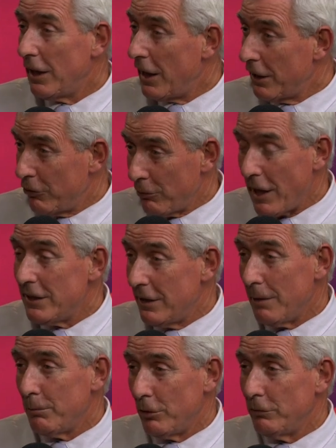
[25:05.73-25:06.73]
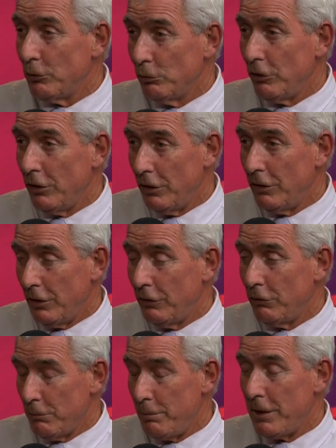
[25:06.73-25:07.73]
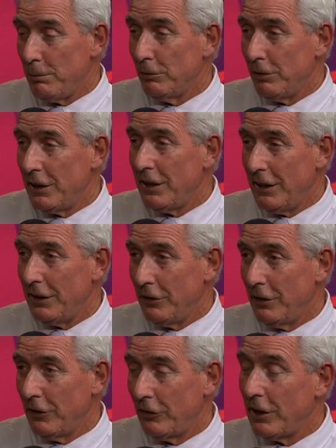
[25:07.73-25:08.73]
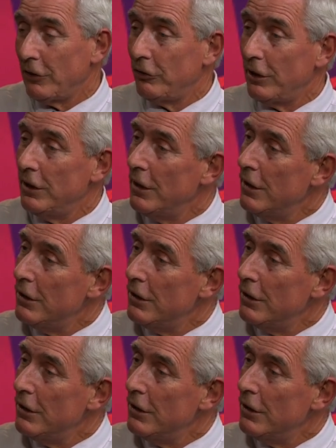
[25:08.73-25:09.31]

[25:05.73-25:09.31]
a great number of alternatives for people to connect in this country,